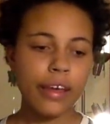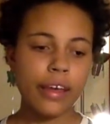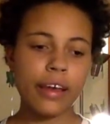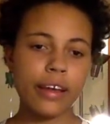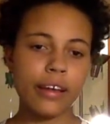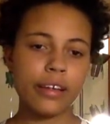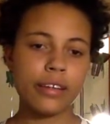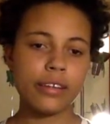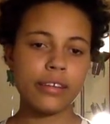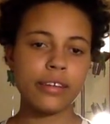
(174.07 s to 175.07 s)

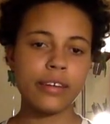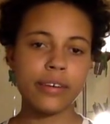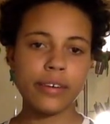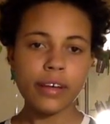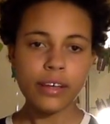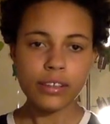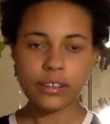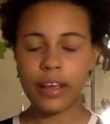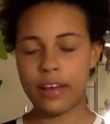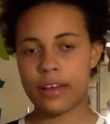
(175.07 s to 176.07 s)
And
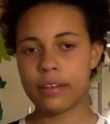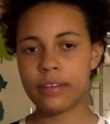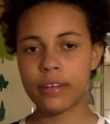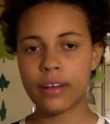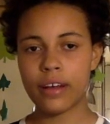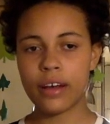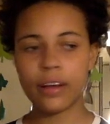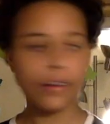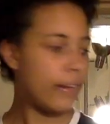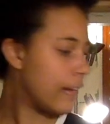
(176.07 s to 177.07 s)
yeah,
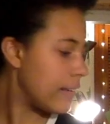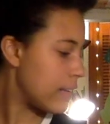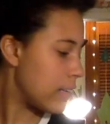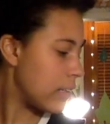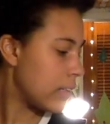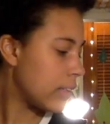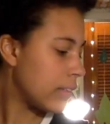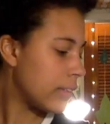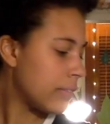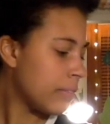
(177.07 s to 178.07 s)
I
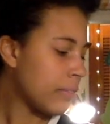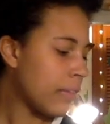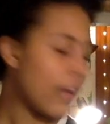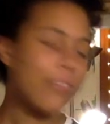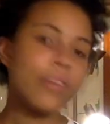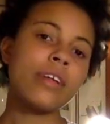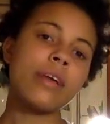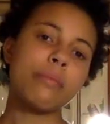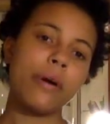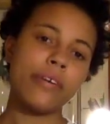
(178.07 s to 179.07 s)
feel
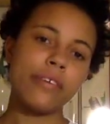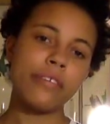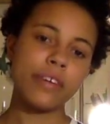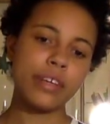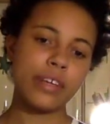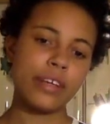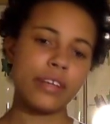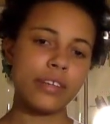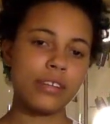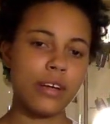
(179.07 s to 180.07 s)
like part of it
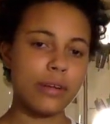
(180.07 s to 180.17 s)
is